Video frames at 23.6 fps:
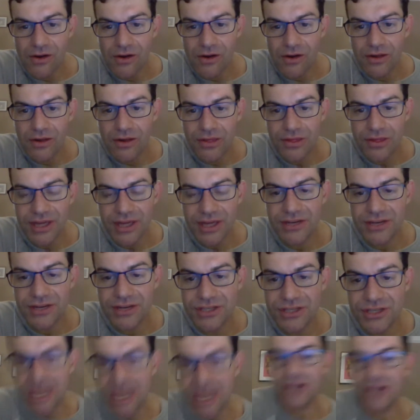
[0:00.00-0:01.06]
Thank you,
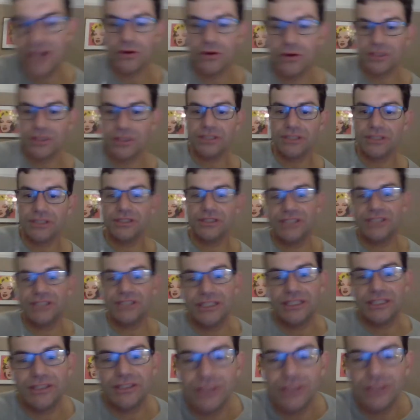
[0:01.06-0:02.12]
Jack Gordon, who
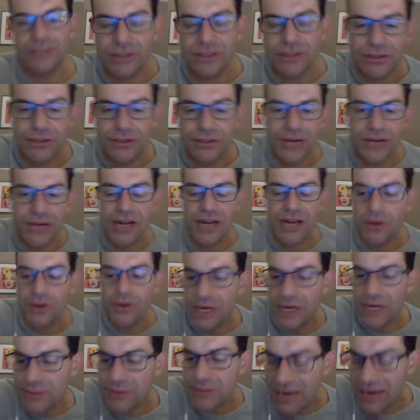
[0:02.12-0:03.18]
says, great
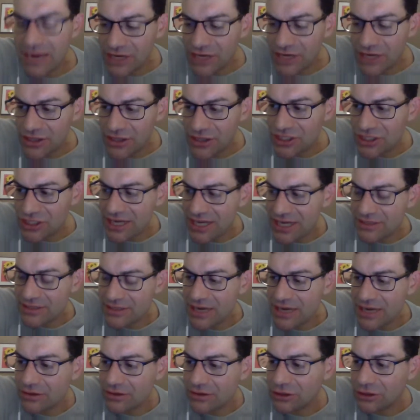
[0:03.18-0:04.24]
quiz. We have another shout
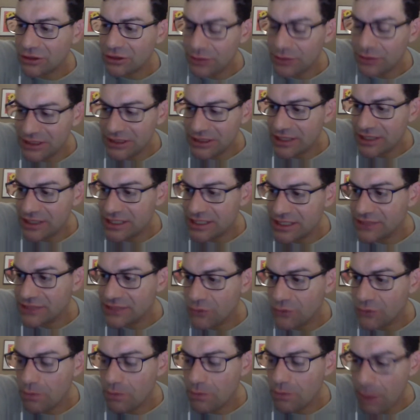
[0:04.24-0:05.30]
out on Twitter. This is
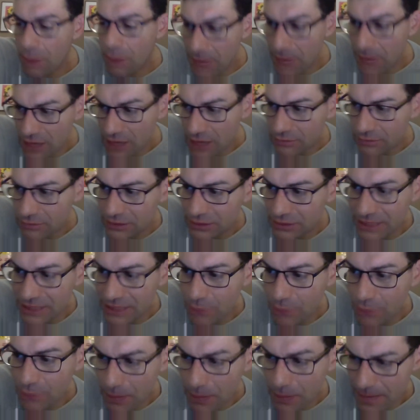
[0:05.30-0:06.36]
for Popper. Was it
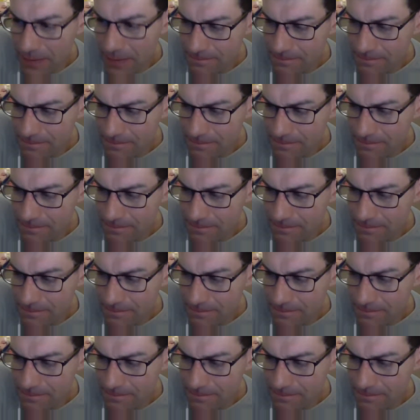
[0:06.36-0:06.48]
Popper?